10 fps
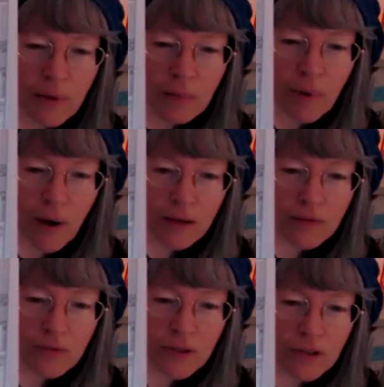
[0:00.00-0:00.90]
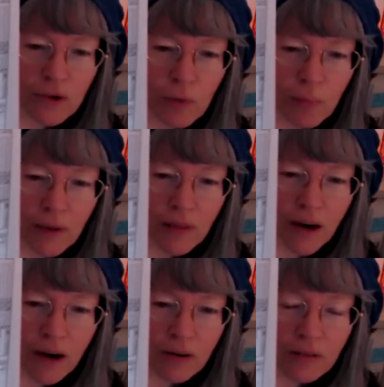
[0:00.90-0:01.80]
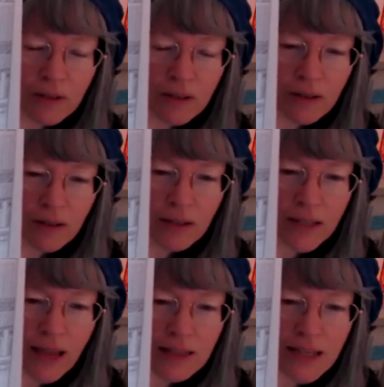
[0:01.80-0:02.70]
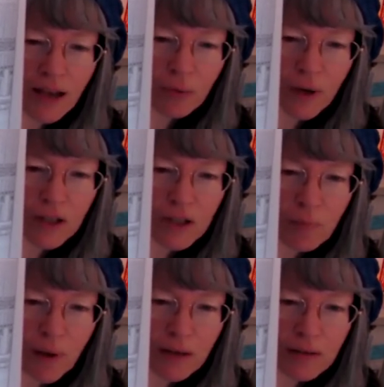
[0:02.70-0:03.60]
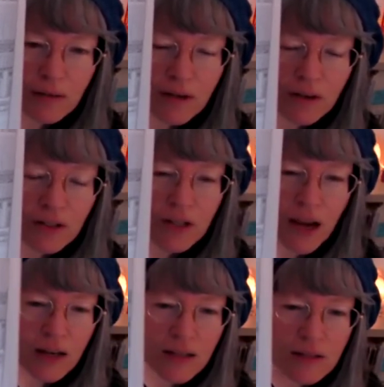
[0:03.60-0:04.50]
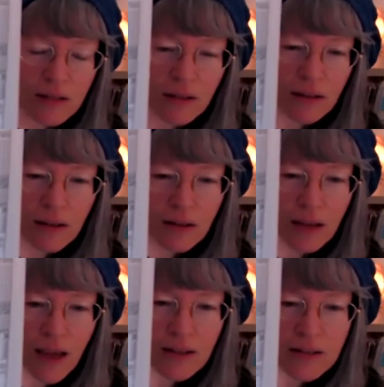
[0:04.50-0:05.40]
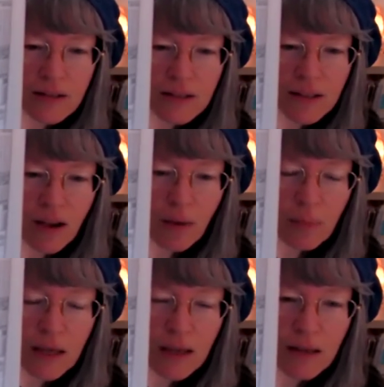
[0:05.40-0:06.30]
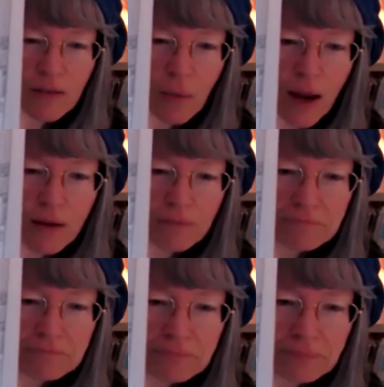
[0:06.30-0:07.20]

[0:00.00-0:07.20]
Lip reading: a big pot of soup there. Can't tell which, but there's nice essence coming either way